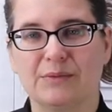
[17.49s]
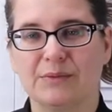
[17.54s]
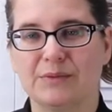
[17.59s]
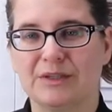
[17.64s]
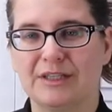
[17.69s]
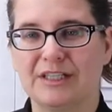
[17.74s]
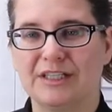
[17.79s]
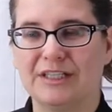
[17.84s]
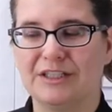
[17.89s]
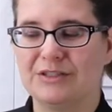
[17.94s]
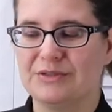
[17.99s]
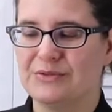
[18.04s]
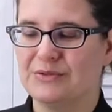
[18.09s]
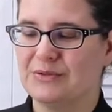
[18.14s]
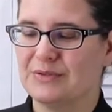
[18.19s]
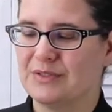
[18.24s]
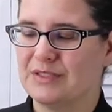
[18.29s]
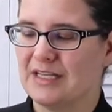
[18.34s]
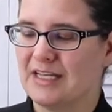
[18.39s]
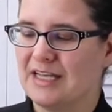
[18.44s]
We're going to
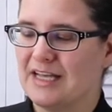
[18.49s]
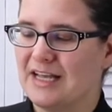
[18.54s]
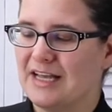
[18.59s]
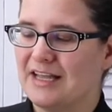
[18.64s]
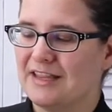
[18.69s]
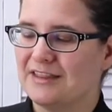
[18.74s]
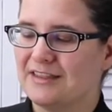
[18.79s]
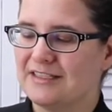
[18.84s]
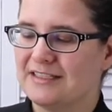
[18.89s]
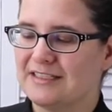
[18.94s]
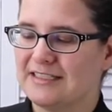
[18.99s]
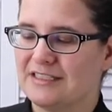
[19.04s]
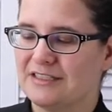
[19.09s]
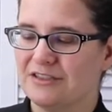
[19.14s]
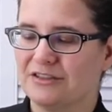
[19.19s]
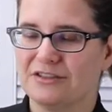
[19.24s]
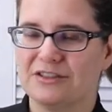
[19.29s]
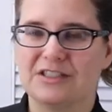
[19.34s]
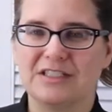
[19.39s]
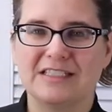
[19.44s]
use this here